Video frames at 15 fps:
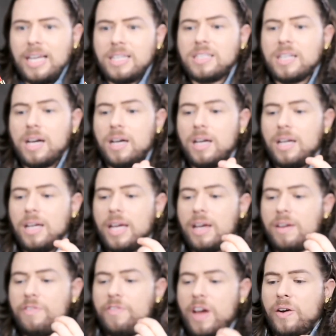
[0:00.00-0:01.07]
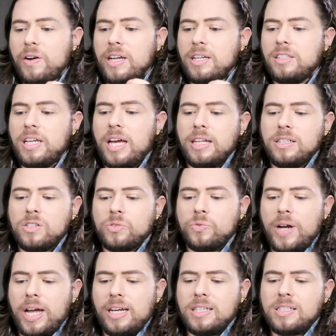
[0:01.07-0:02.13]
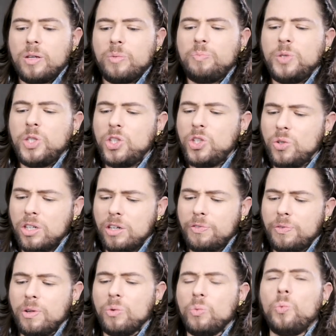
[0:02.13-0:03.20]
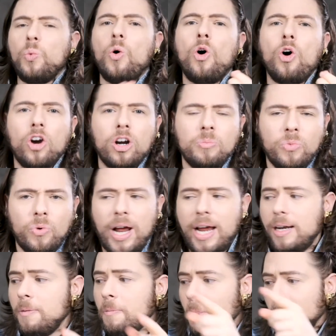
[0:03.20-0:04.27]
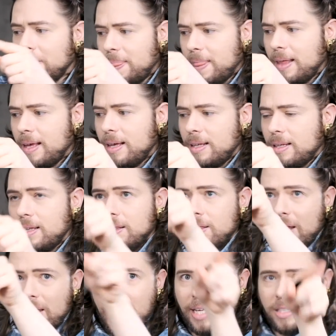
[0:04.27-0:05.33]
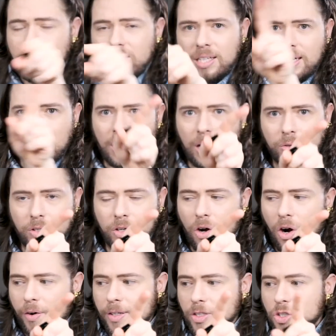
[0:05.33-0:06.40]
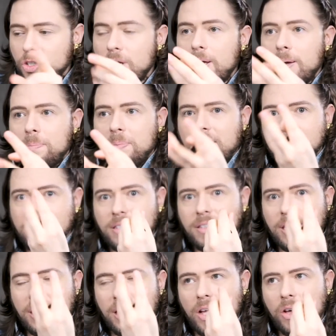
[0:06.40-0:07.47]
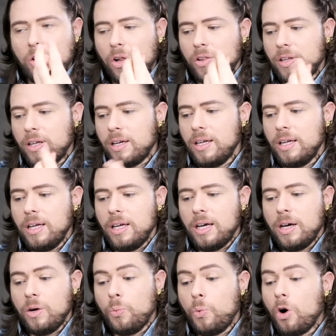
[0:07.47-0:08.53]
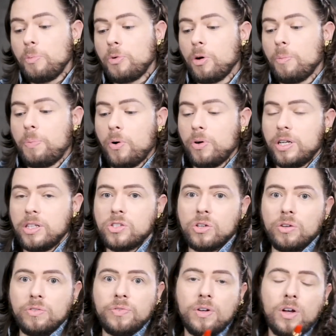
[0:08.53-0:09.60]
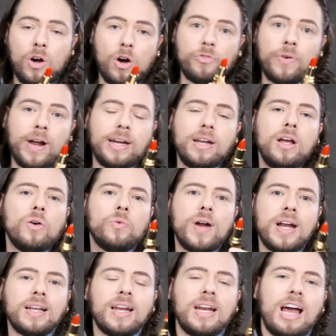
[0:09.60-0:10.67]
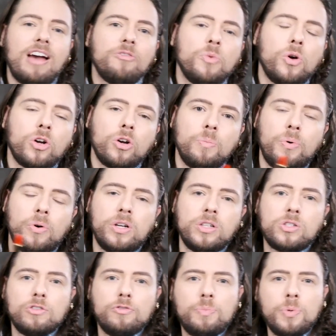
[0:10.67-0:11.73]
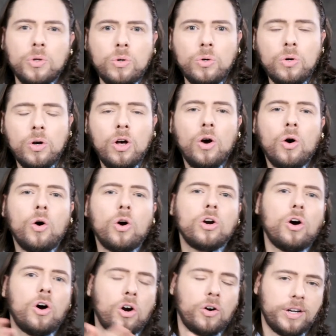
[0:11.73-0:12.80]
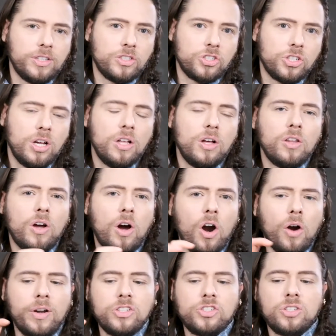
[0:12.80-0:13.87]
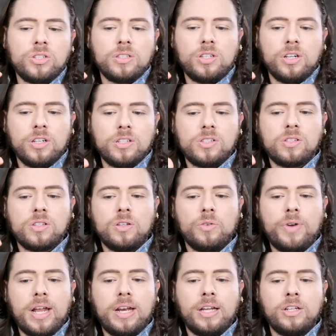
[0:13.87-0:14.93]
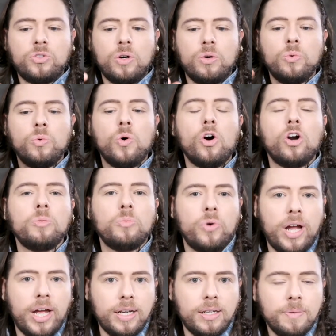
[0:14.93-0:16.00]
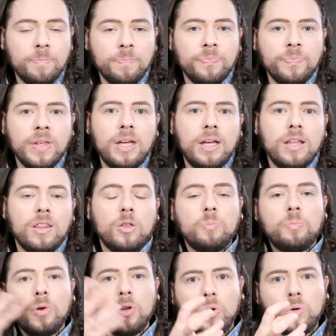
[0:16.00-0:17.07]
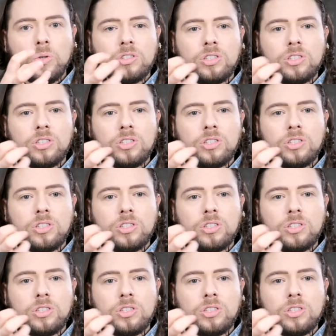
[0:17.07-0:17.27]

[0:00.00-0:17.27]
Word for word: is a very intense red. It's a beautiful, warm red. The lights tickle out the orange because they tickle out all the warm components of red. Red can have more components of blue or orange. The orange turns the red into a warm red. The blue